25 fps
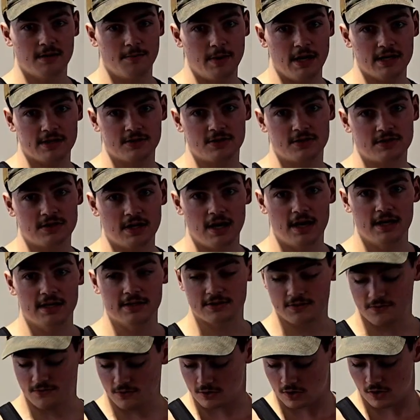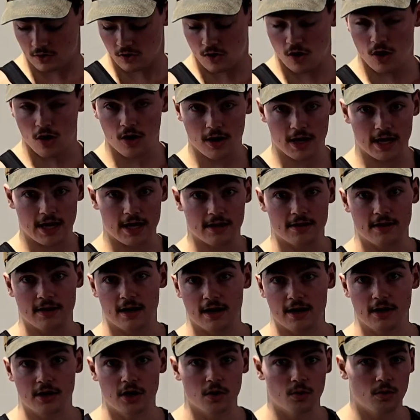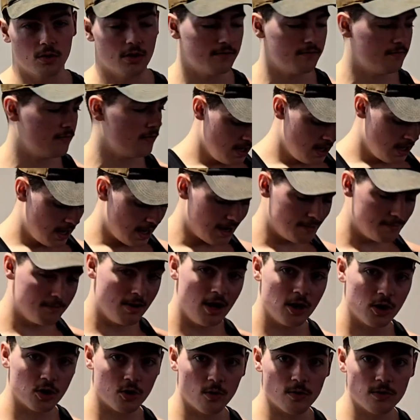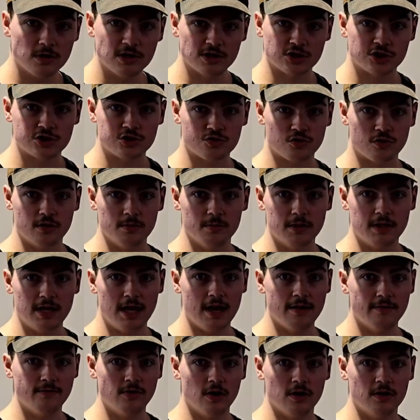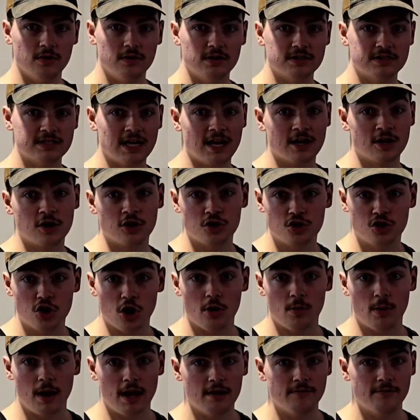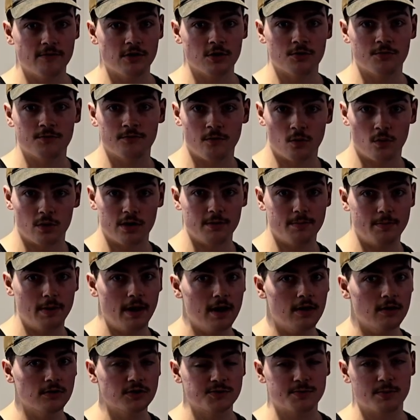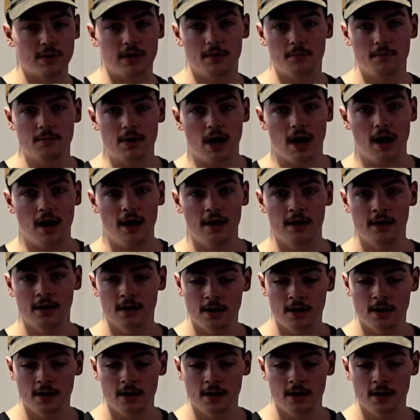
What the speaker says: exercise for the long head that I know of. I'm not going extremely heavy on this. I could go heavier than 40 pounds, but I'm not.